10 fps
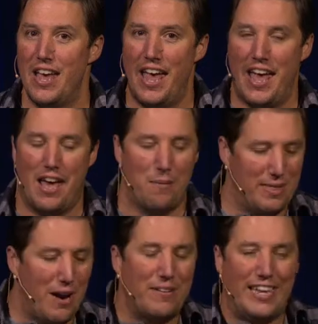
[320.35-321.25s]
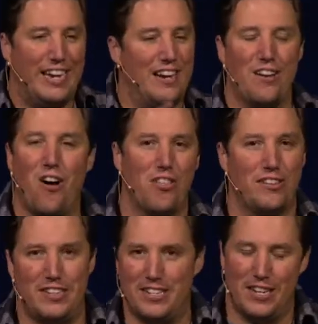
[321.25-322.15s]
And without getting into all the
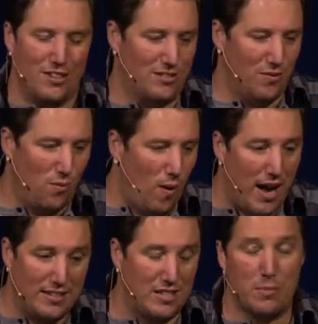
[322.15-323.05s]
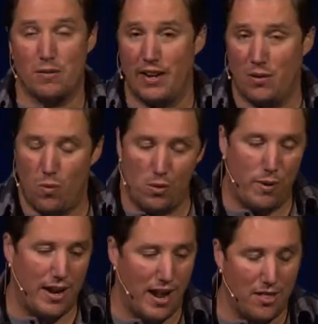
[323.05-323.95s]
details of why some are written one
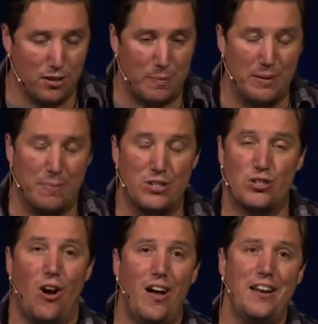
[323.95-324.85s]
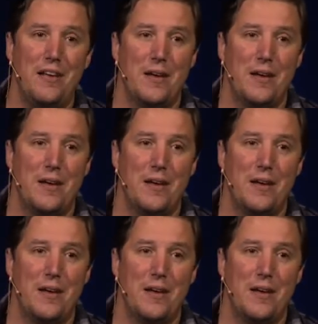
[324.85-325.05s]
way and others, but John,